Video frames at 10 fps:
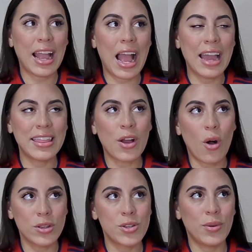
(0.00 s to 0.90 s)
I think
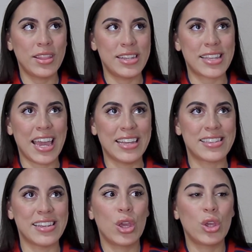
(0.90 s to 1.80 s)
also in these
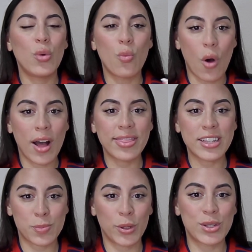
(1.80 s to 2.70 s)
cases, you want this
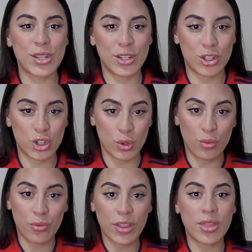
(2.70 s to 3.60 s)
person to
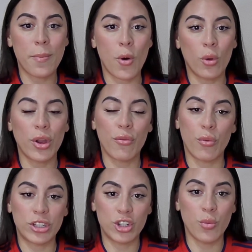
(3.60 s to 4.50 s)
fit the mold of
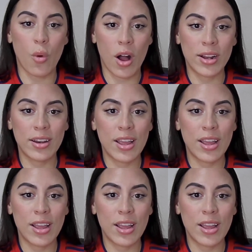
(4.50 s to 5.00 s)
what you want,